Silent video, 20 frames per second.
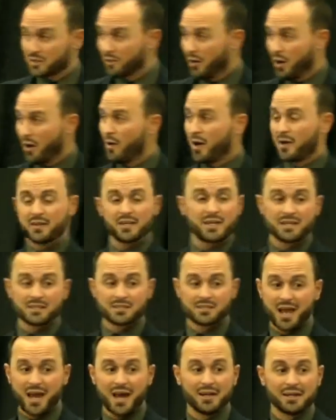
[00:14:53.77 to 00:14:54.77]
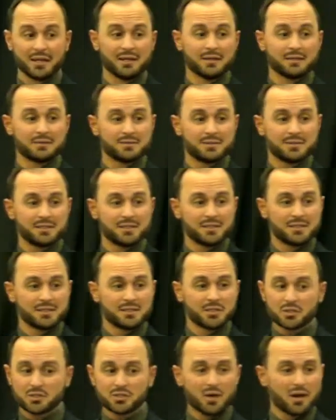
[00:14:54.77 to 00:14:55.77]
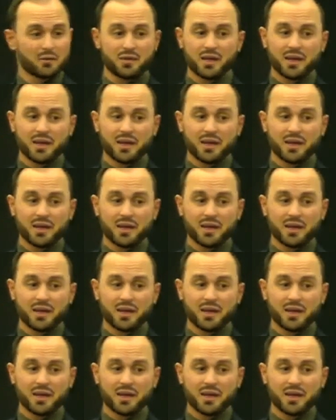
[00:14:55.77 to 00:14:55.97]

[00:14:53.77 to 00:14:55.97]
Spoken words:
to grow on the inside of you. You'll start